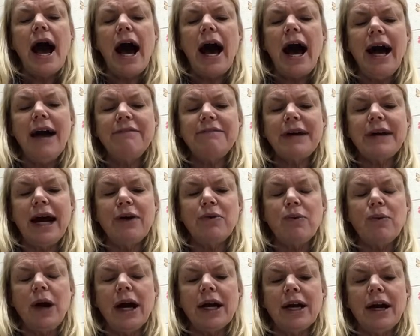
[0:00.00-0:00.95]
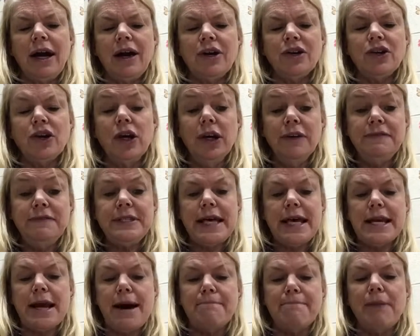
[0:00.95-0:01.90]
I've got rock-hard hoofs
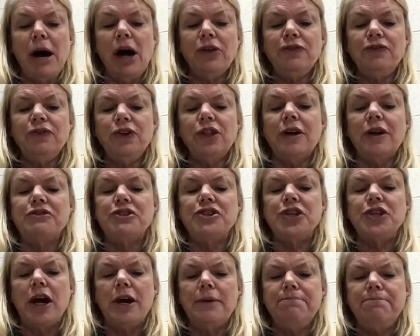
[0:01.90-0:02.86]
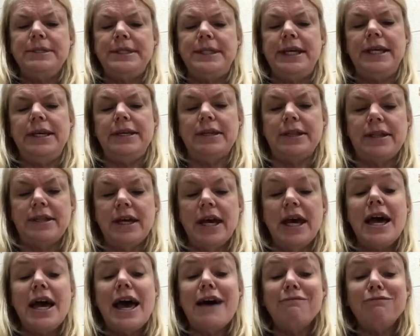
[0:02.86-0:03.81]
and a mouthful of sharp teeth,
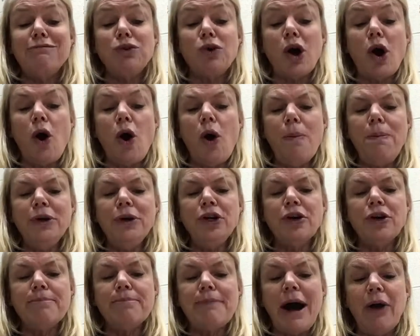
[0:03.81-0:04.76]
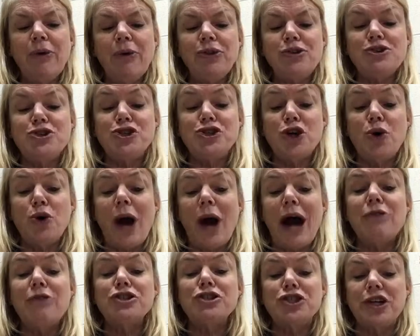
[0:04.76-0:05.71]
and Flora opened her mouth to show
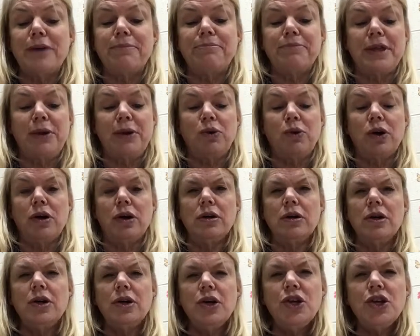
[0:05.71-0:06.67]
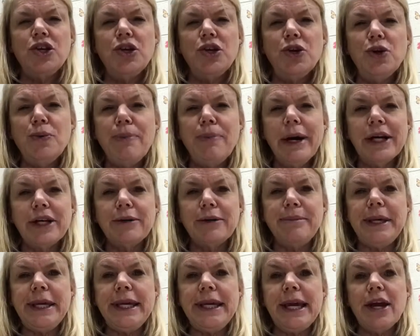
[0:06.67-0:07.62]
how sharp they were. You better
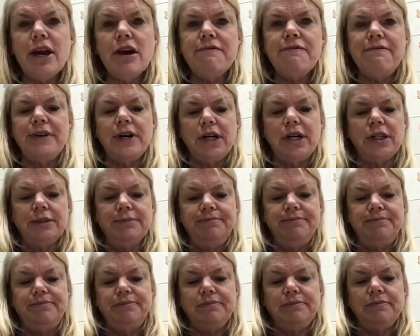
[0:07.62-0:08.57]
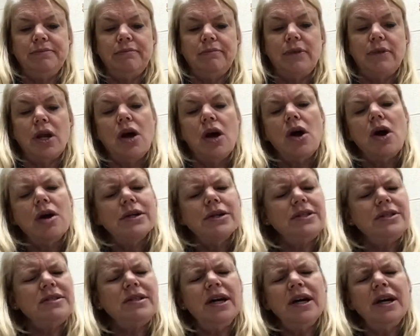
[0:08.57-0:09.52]
be careful.
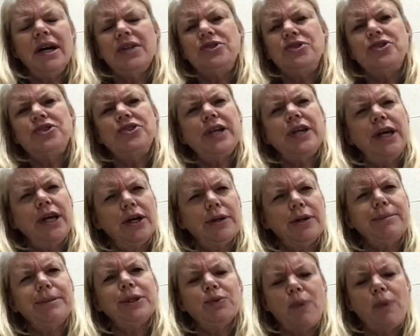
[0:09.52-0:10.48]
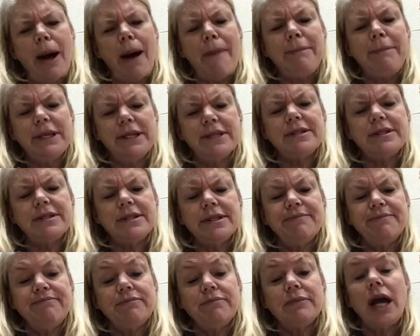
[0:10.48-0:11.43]
Such terrible weapons.
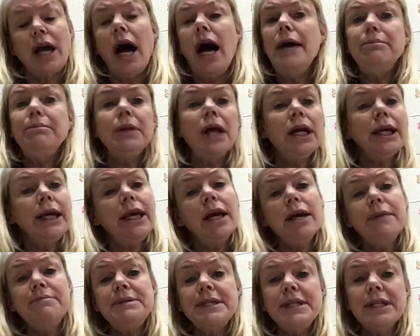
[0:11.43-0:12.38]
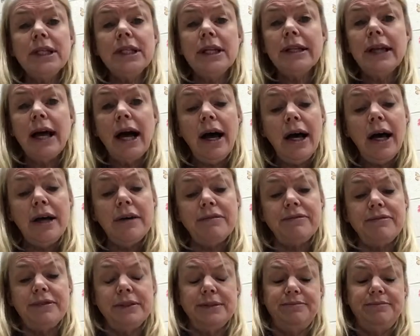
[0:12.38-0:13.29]
I'm lucky I'm still alive.